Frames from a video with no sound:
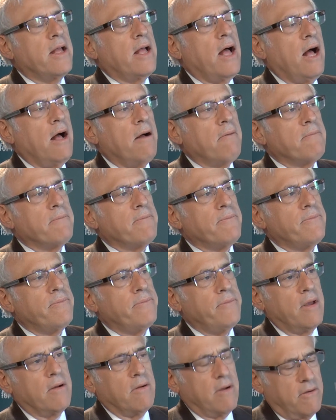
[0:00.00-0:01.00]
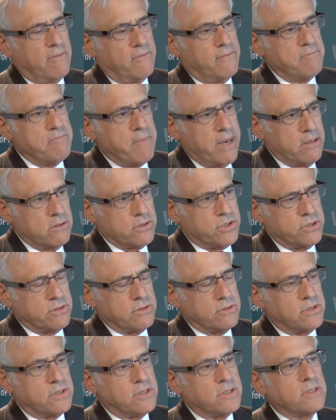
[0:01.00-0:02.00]
of male
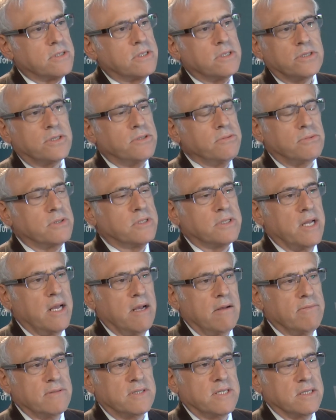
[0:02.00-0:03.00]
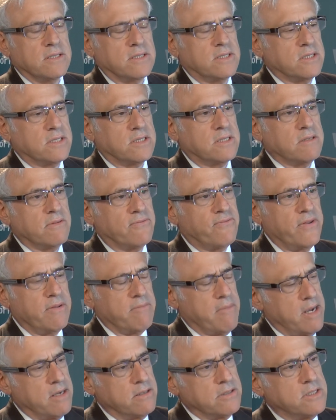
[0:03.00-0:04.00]
Jews, because you wouldn't have a census of
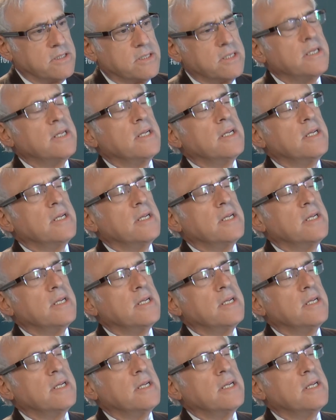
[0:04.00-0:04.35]
females.